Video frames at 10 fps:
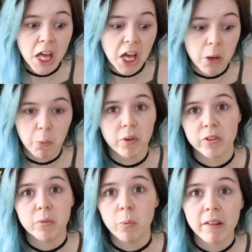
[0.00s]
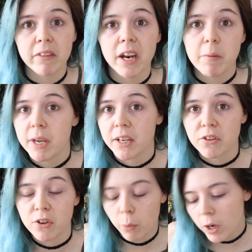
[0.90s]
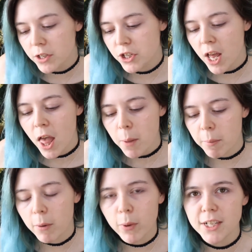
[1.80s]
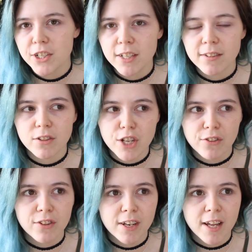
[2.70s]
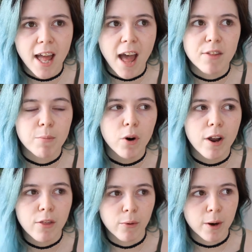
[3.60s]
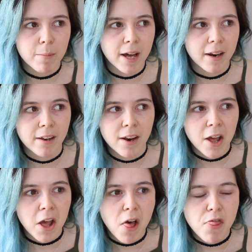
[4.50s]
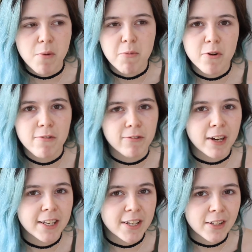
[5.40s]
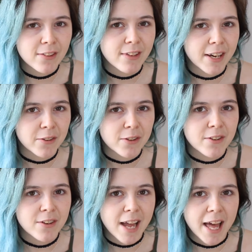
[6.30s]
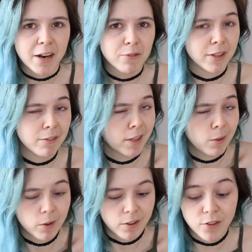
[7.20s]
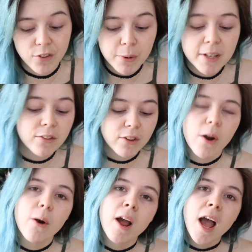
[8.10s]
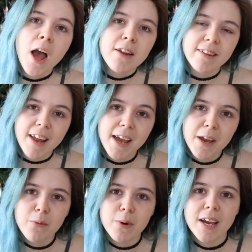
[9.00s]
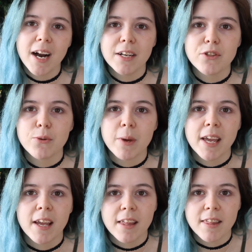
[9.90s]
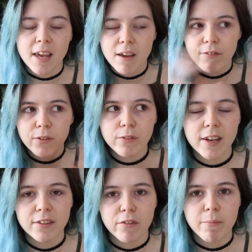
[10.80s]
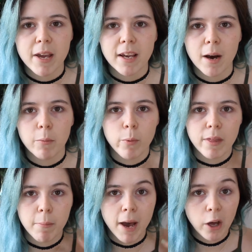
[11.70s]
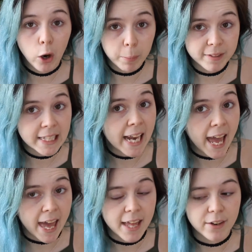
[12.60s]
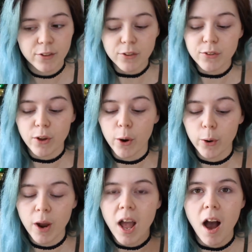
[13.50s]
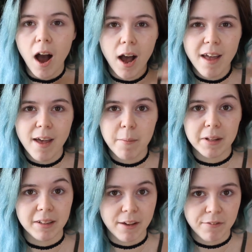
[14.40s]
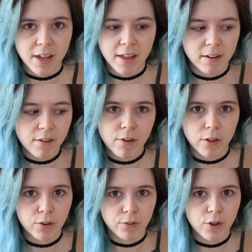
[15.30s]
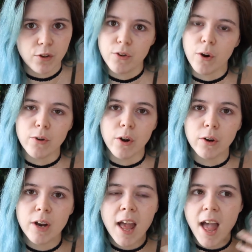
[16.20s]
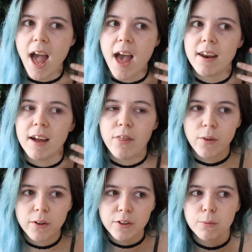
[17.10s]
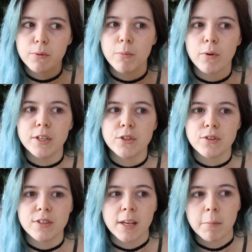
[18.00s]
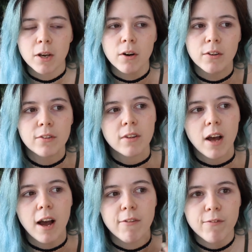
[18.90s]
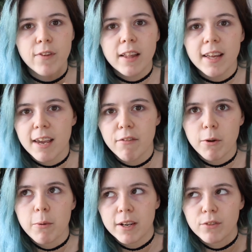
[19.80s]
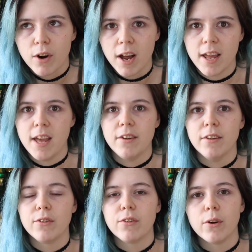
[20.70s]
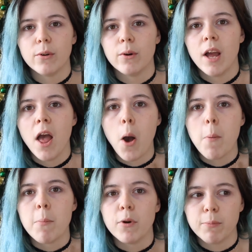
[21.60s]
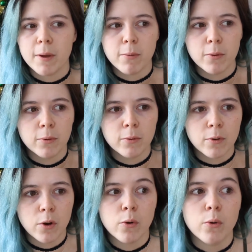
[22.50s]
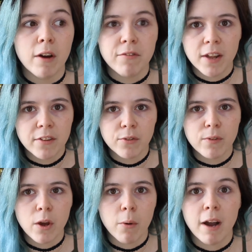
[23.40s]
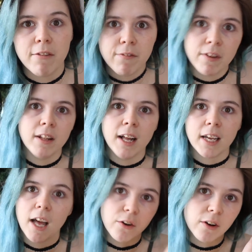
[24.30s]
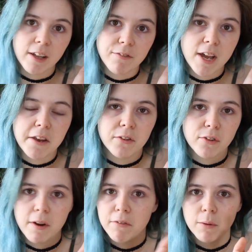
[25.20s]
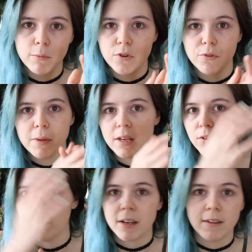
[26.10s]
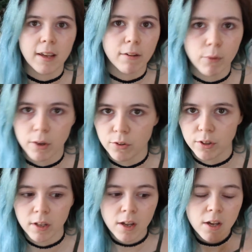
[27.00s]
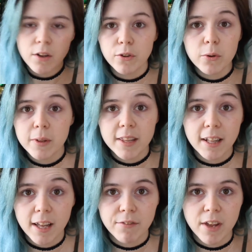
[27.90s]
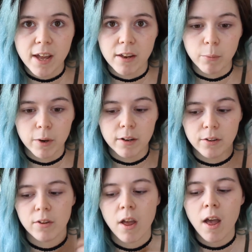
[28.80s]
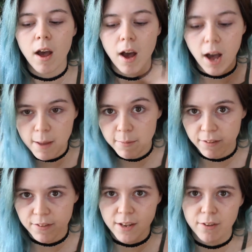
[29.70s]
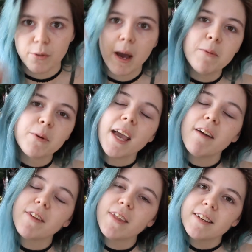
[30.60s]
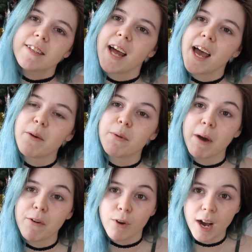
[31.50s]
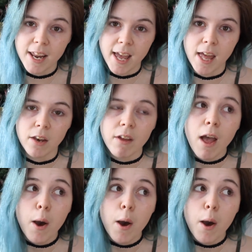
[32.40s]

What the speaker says: it wasn't one that I picked to watch. But when she suggested it and the more I thought about it, the more fun it sounded, and I really wanted to do it. So today we are doing the full face of makeup with my opposite hand. So I am left-handed, for those of you who don't know, and I thought this was more interesting because I feel like everyone is right-handed. So most people who have done this video I feel like are not left-handed, so everyone would just be expecting everyone to do it with their left hand, whereas I'm left-handed, so I'm doing everything today with my right hand.